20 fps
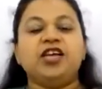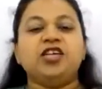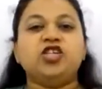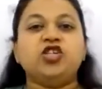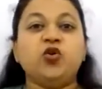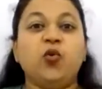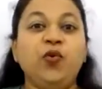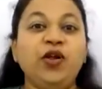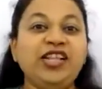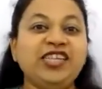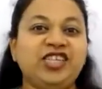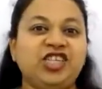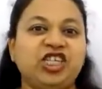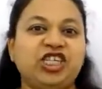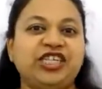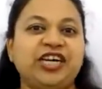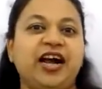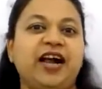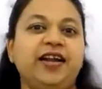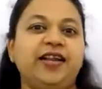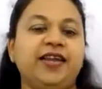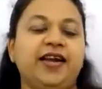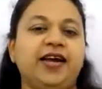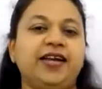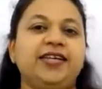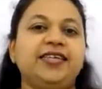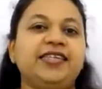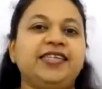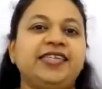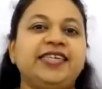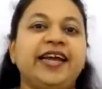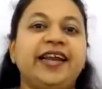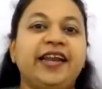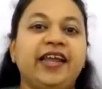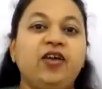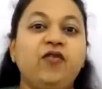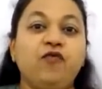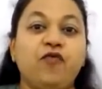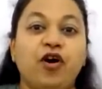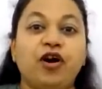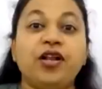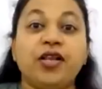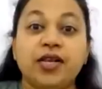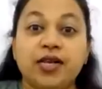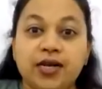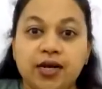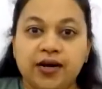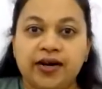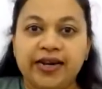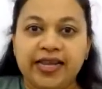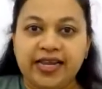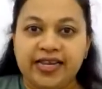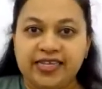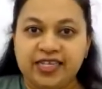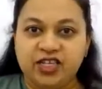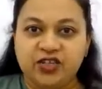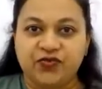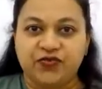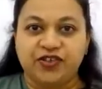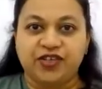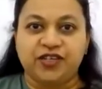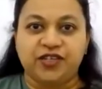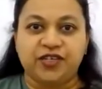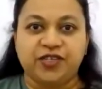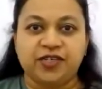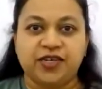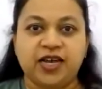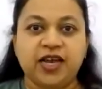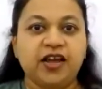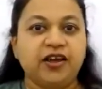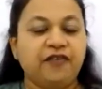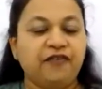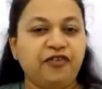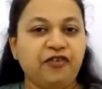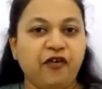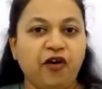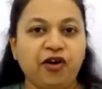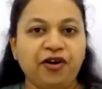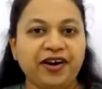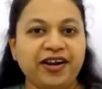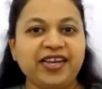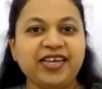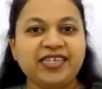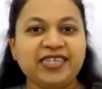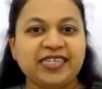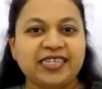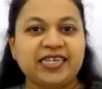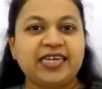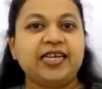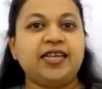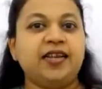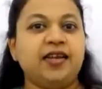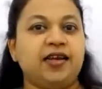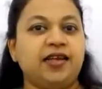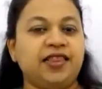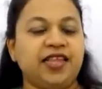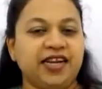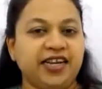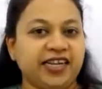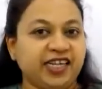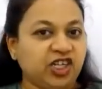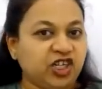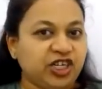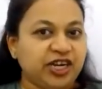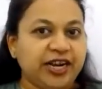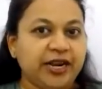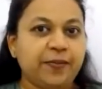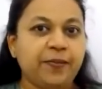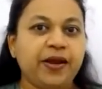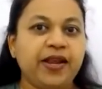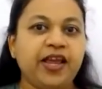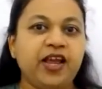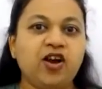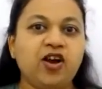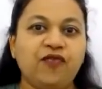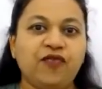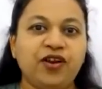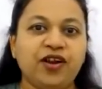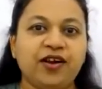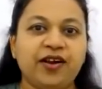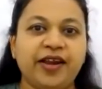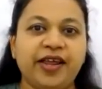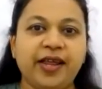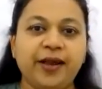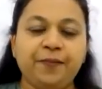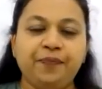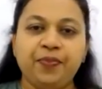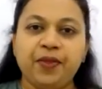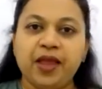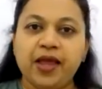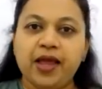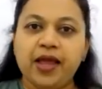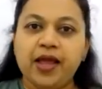So we'll start understanding what learning is first. We've already seen the dictionary meaning of learning.